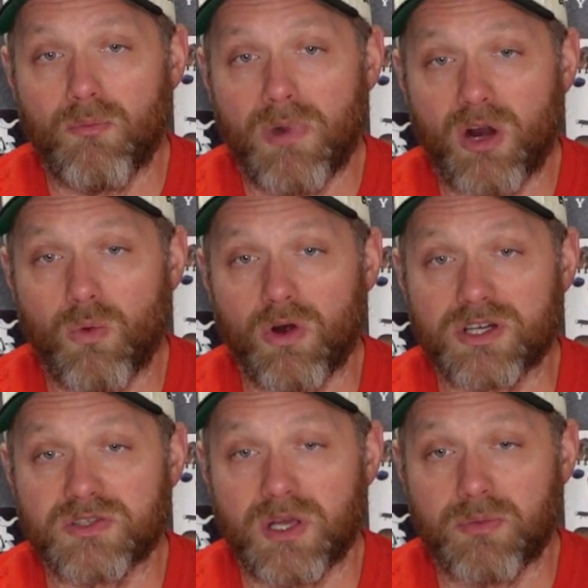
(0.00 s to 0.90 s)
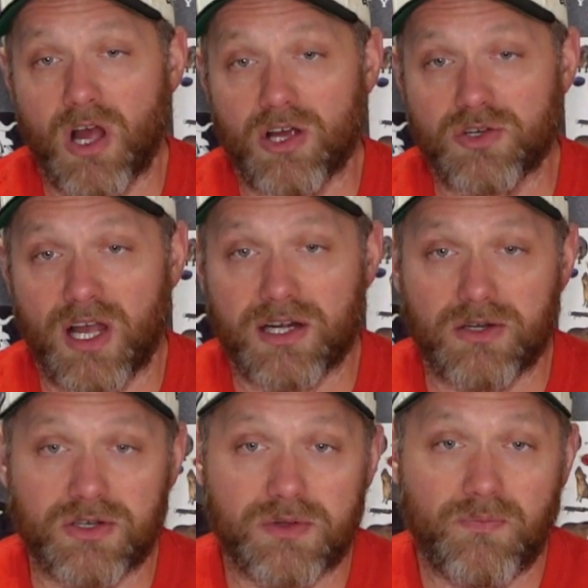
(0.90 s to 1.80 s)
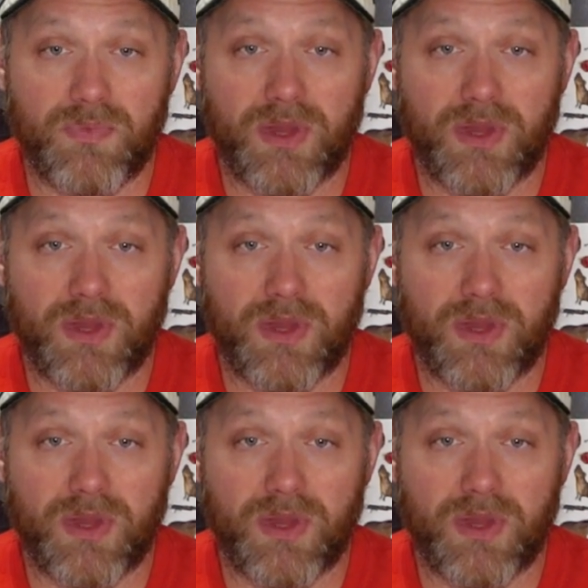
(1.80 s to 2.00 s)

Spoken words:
metalworks subcontractors.